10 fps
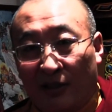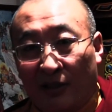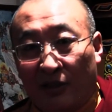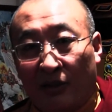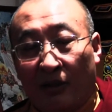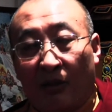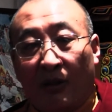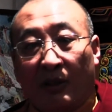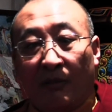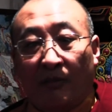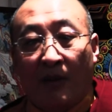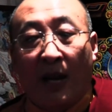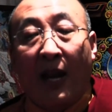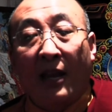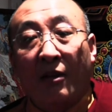So
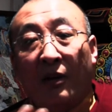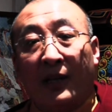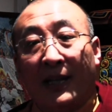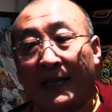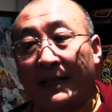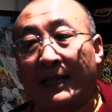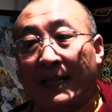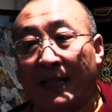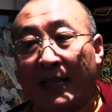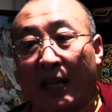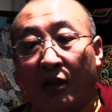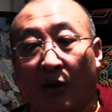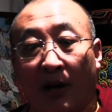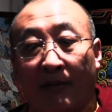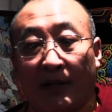may not necessarily they know
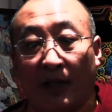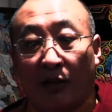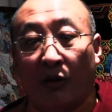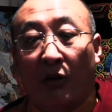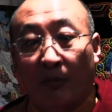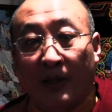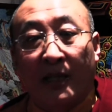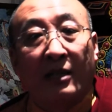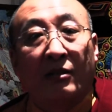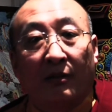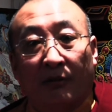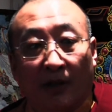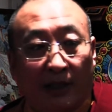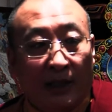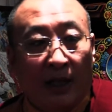everything, your potential or
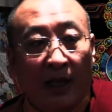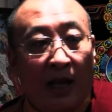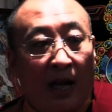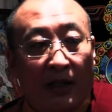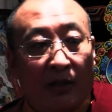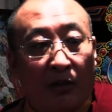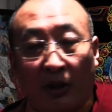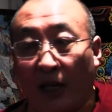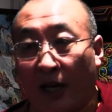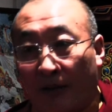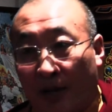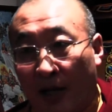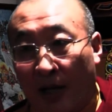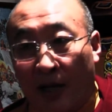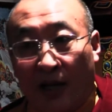what, and your
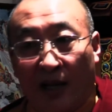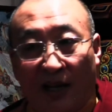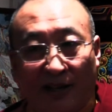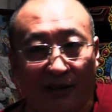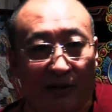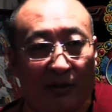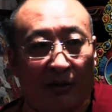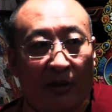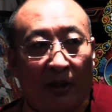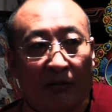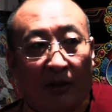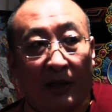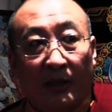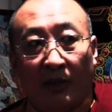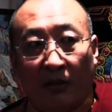karma, and what
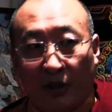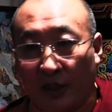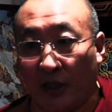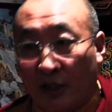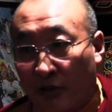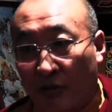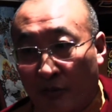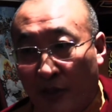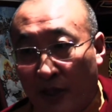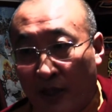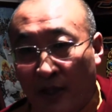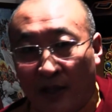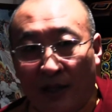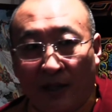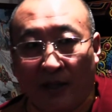is your journey should be,
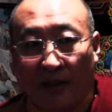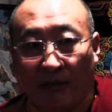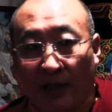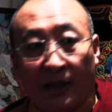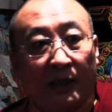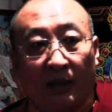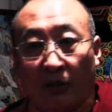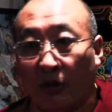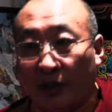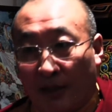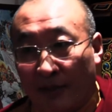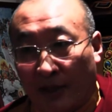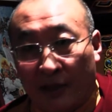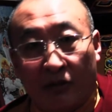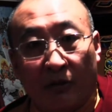what is your
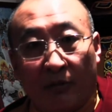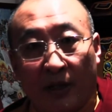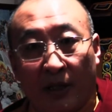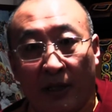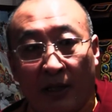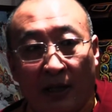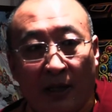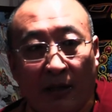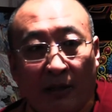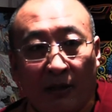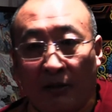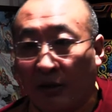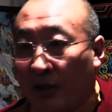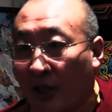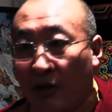subject should be,
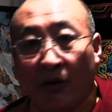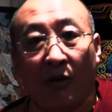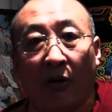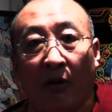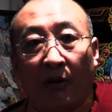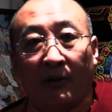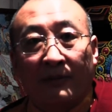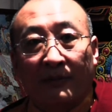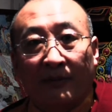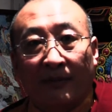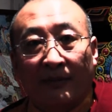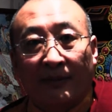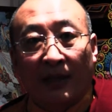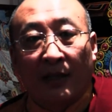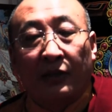they don't know.
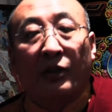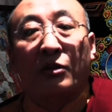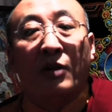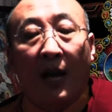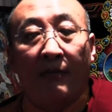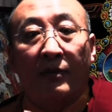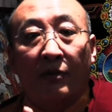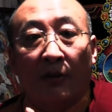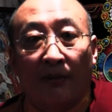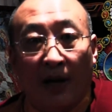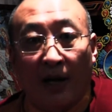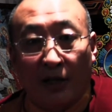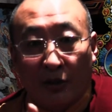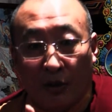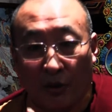So you have to find
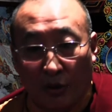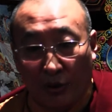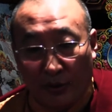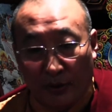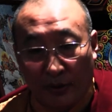your own.